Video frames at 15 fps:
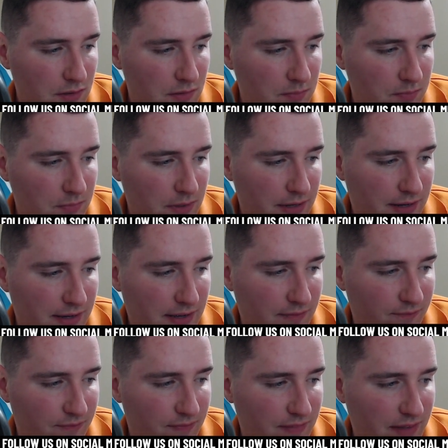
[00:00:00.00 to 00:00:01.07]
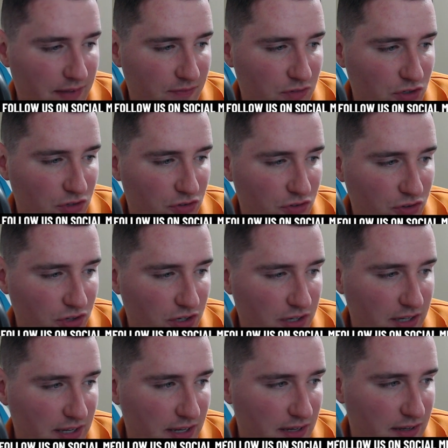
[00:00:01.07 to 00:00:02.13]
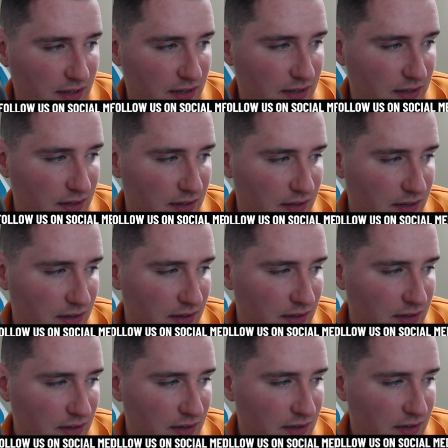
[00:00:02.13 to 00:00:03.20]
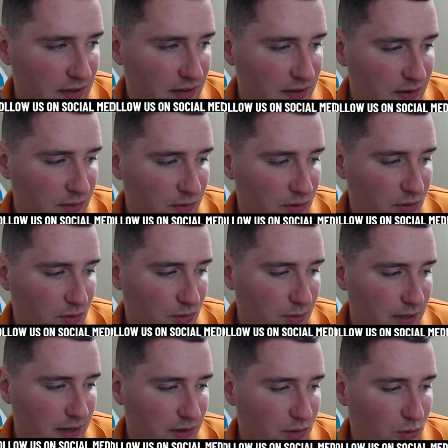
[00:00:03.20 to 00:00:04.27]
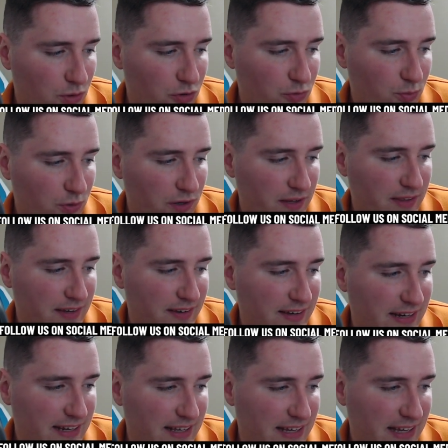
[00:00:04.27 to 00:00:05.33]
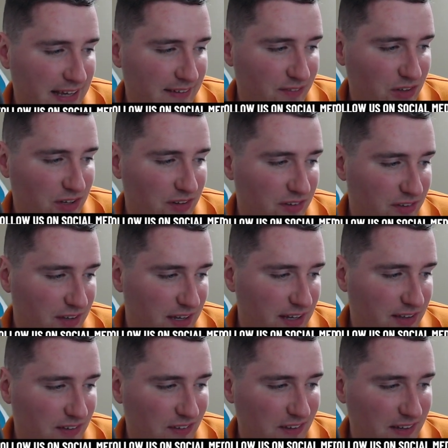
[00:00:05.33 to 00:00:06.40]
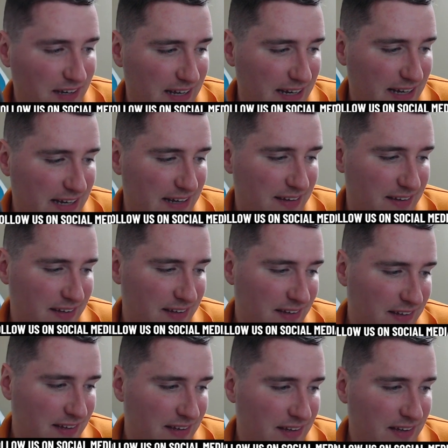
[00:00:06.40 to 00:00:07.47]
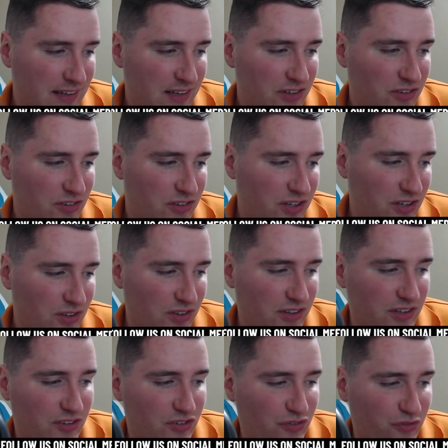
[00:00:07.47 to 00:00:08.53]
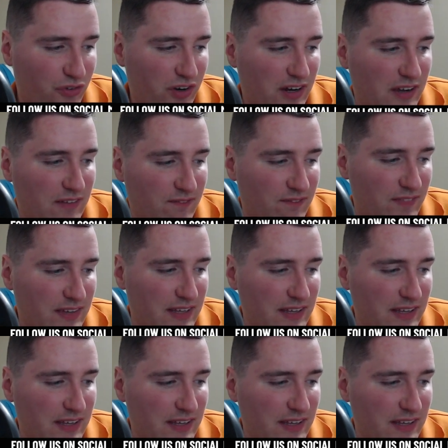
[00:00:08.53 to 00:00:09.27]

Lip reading: But, I'm just looking real quick. Of course, we're in the Denny Hamlin cycle, and I gotta steal this from